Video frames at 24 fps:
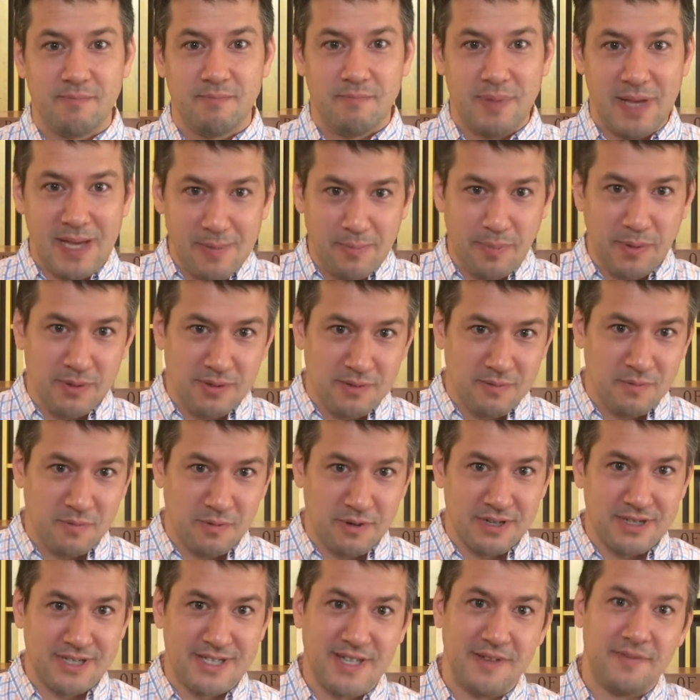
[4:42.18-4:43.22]
People
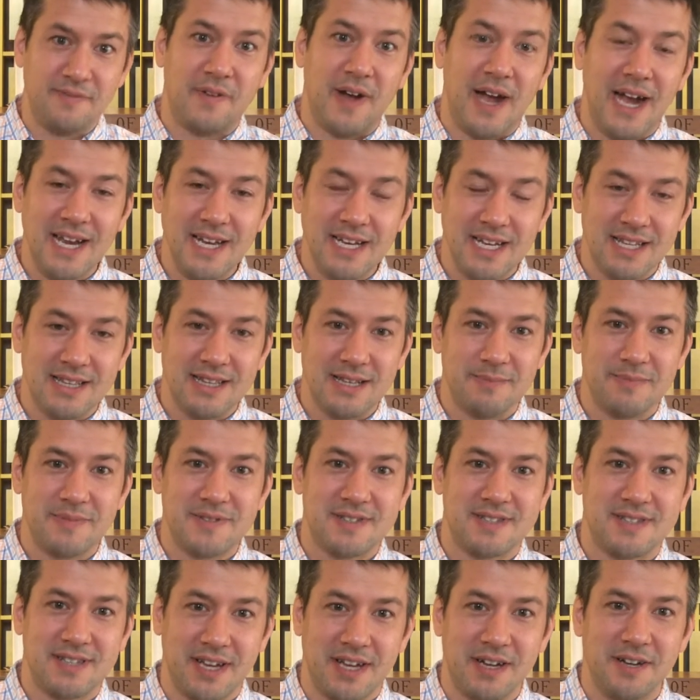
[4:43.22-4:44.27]
were dividing
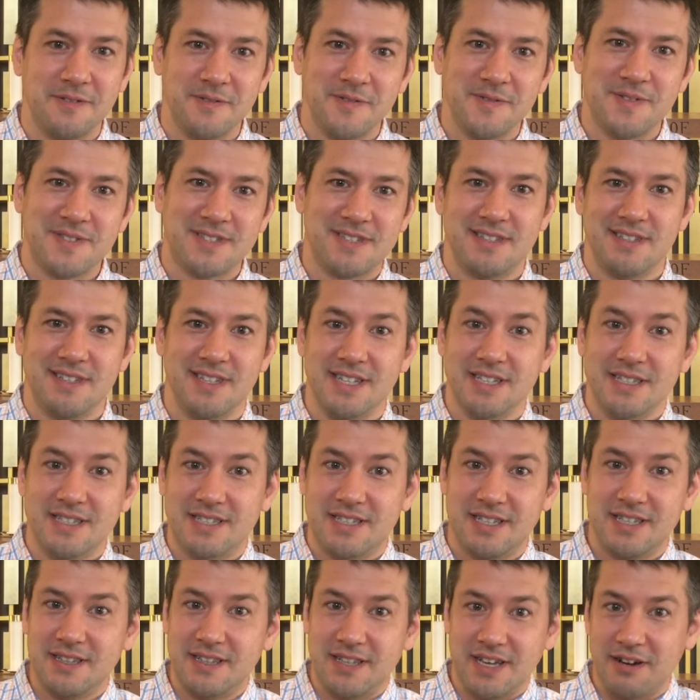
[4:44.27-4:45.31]
themselves
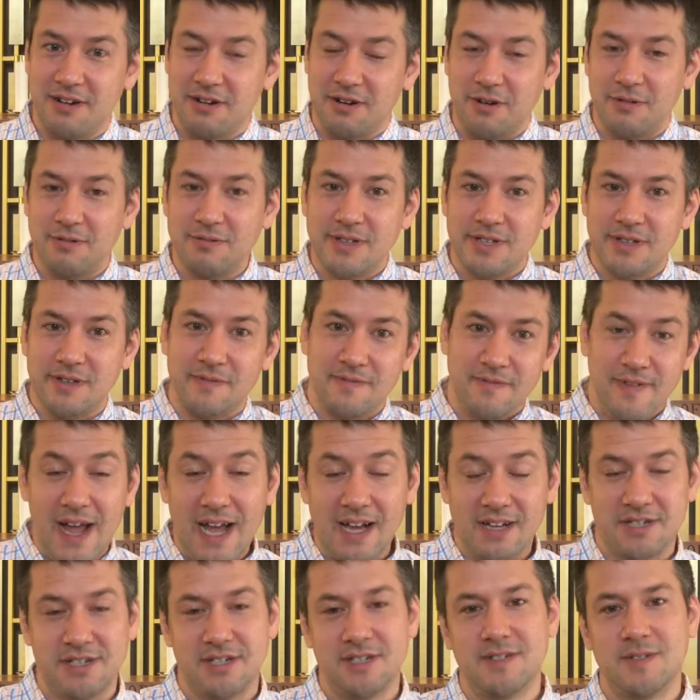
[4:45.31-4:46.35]
into their own little
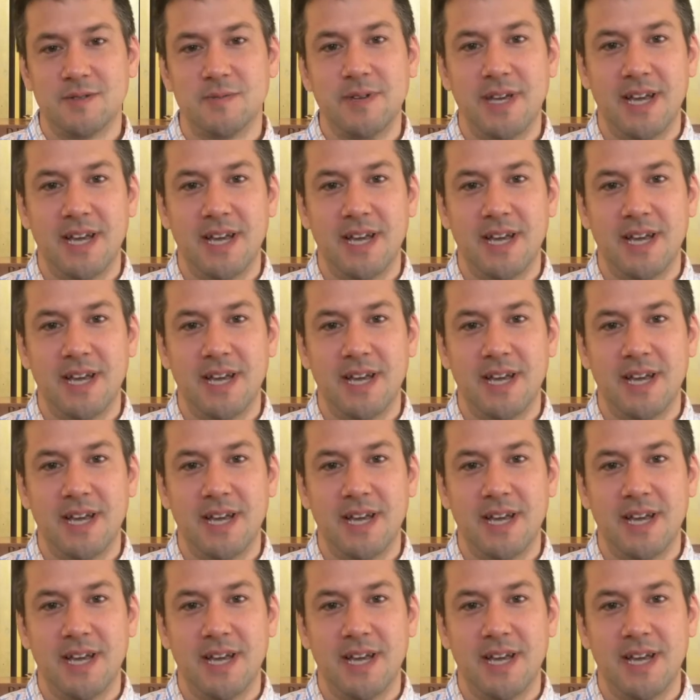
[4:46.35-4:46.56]
factions.